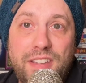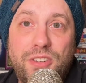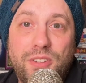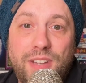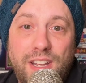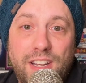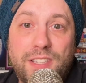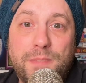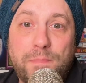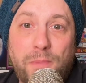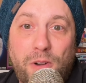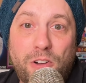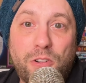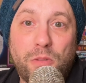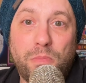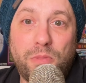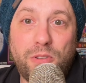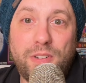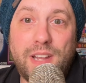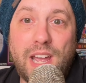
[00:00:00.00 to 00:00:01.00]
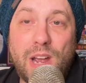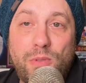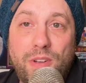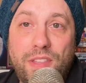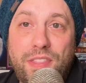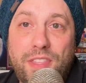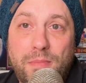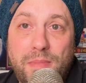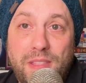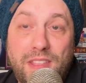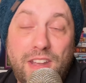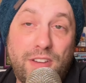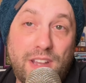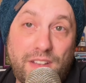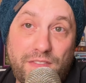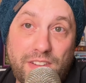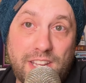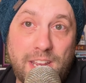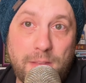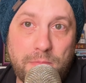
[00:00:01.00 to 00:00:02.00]
you get a sparkle blue die with them, and then you
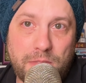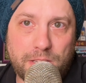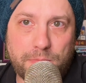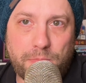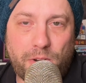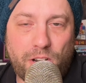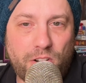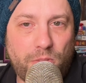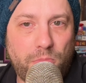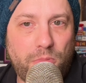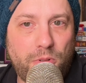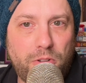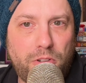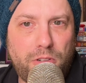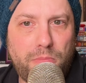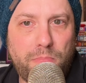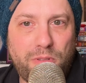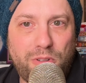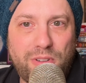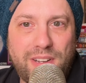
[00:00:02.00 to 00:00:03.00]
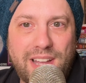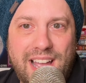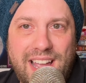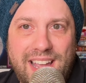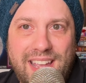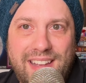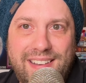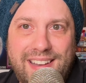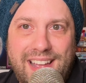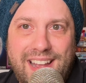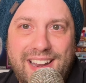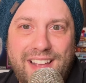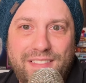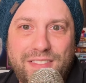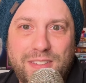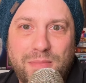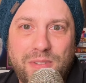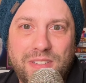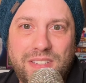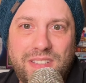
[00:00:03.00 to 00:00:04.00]
have to keep the sparkle blue die and not have
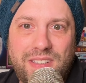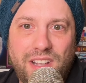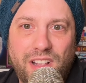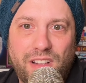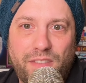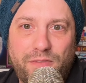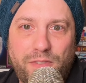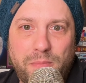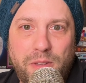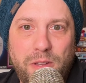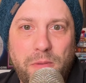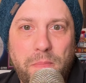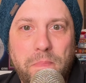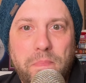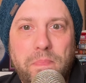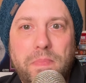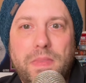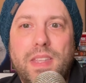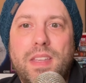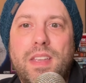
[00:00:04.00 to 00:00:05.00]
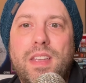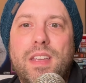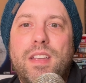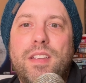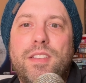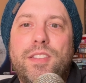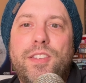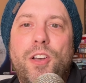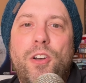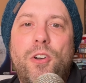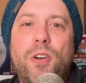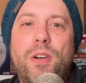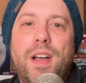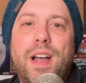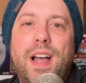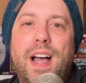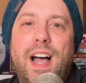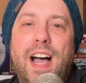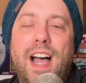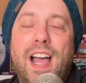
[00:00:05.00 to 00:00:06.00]
someone steal it from you. So,
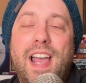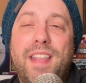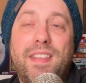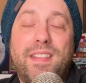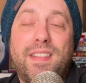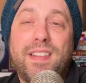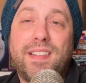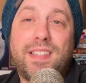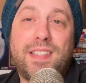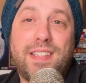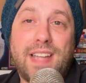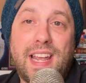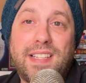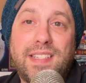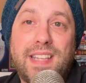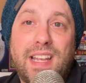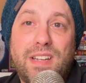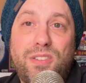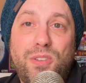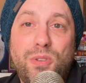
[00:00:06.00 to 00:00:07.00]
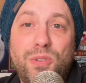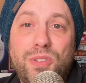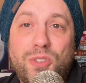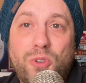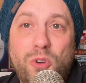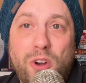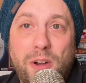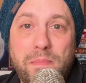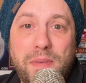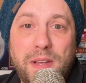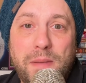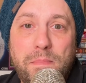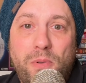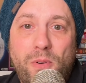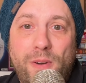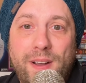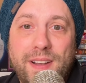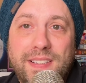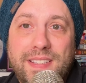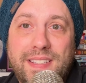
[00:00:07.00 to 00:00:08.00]
and then the dice that do score big
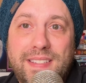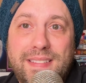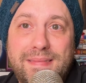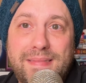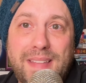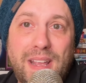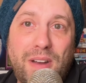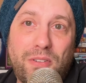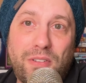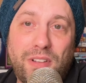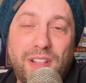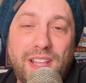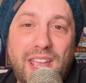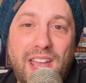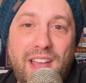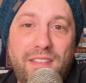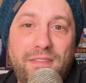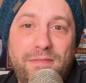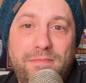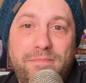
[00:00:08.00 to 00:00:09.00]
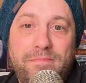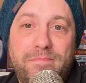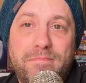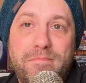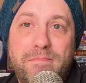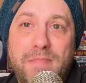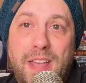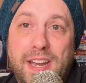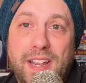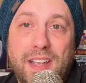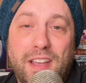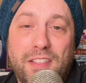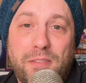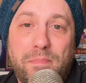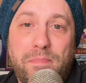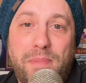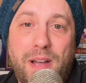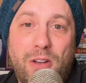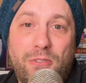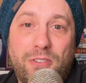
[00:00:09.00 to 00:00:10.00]
points, they don't really have many other
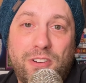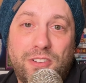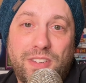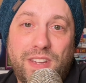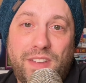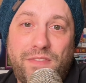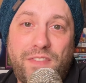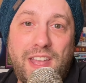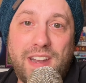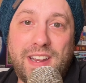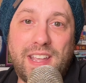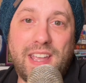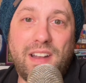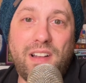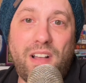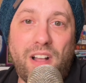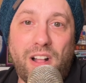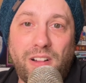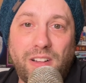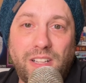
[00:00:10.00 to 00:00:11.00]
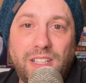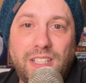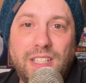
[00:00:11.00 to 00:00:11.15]
powers, if any at all.